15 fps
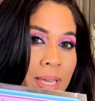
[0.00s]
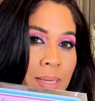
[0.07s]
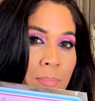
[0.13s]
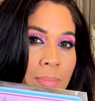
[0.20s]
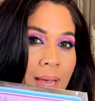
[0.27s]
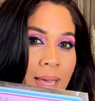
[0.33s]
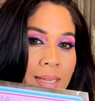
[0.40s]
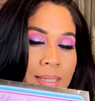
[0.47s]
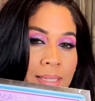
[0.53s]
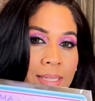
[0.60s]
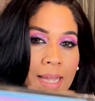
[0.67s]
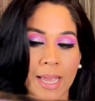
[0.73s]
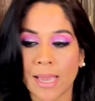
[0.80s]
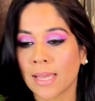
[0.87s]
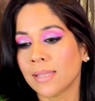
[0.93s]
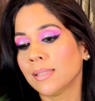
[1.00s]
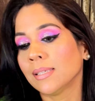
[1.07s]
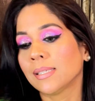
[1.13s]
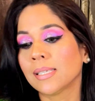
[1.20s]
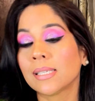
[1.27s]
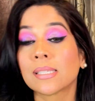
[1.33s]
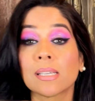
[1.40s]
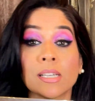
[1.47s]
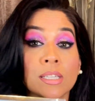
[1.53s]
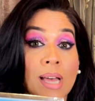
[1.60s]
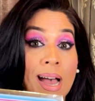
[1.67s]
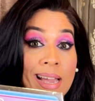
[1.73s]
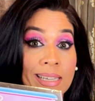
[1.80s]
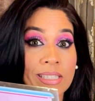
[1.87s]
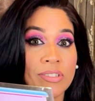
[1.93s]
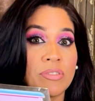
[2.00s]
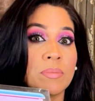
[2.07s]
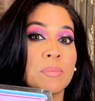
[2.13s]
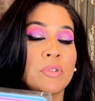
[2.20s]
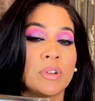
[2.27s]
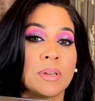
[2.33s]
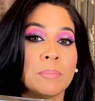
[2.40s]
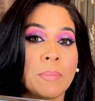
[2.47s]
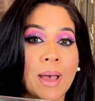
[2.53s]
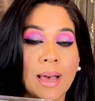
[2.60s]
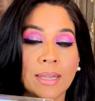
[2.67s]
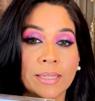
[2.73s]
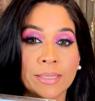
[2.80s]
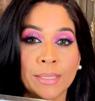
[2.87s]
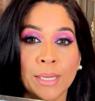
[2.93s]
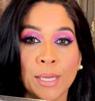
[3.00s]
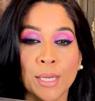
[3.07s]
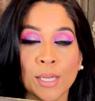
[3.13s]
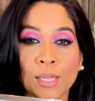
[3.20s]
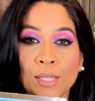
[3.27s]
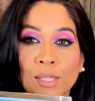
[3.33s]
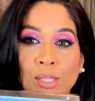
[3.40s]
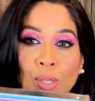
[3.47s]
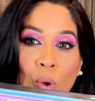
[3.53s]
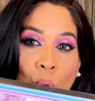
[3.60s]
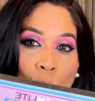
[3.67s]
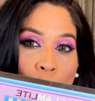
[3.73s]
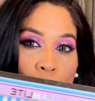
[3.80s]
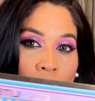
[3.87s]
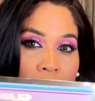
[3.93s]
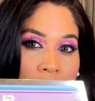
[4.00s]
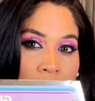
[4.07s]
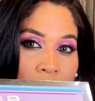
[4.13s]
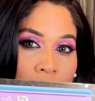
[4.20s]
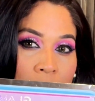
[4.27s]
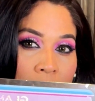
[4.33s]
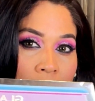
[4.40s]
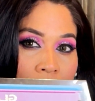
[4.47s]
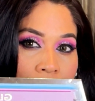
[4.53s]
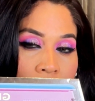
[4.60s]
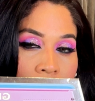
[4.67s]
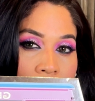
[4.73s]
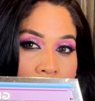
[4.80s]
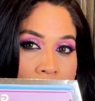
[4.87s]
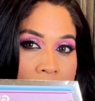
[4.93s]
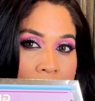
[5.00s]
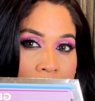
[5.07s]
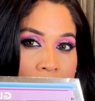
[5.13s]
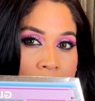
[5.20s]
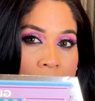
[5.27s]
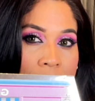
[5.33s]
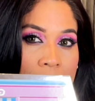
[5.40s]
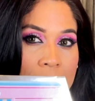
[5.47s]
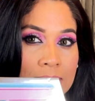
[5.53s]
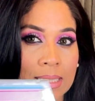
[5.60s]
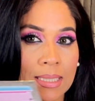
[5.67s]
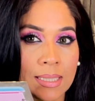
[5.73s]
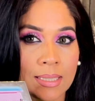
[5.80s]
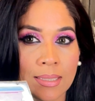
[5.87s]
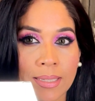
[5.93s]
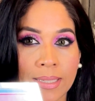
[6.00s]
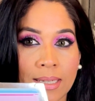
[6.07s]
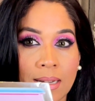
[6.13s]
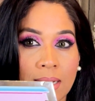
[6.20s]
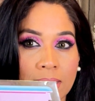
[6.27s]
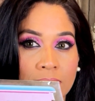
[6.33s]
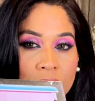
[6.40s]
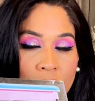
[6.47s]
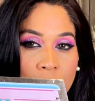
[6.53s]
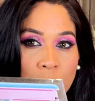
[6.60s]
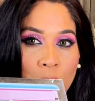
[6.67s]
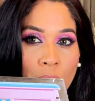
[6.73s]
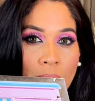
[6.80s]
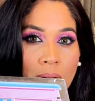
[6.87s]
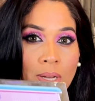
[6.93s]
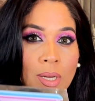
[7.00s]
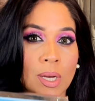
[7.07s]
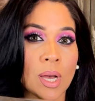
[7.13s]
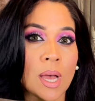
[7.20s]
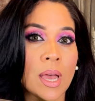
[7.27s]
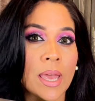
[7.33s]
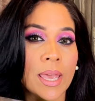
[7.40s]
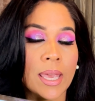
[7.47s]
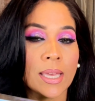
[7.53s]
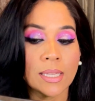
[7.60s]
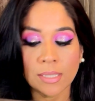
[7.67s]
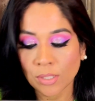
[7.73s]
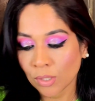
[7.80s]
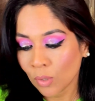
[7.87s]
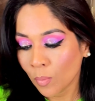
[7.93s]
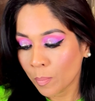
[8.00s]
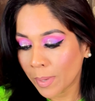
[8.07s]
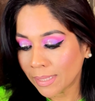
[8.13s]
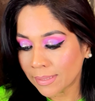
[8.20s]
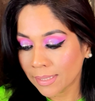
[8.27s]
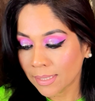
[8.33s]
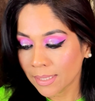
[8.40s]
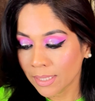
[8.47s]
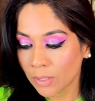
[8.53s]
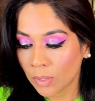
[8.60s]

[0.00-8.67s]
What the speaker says: palette and this is an Ice Cream Dream palette. So as you can clearly see, this is kind of like an ice cream truck. And so basically